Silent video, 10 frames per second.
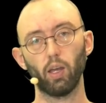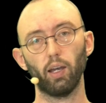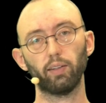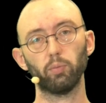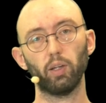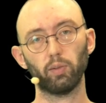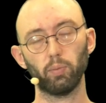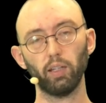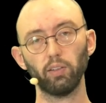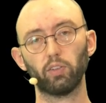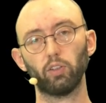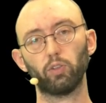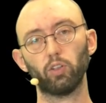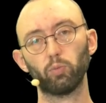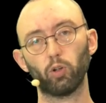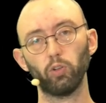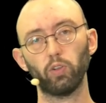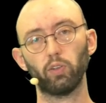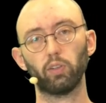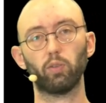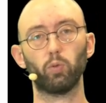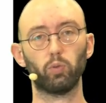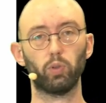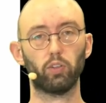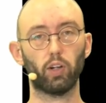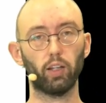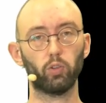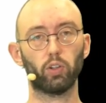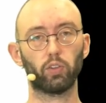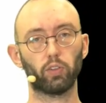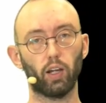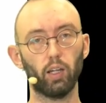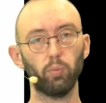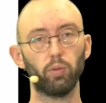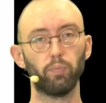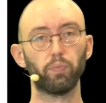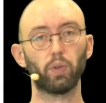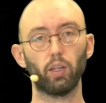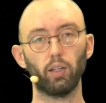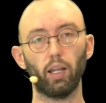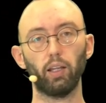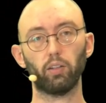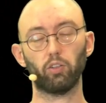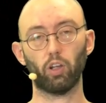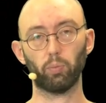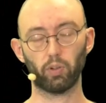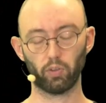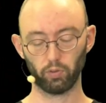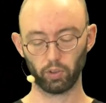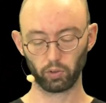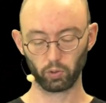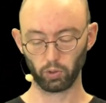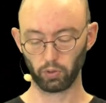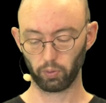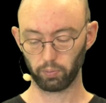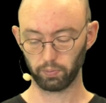And the mathematics of this process is what we try to describe in later chapters of this course.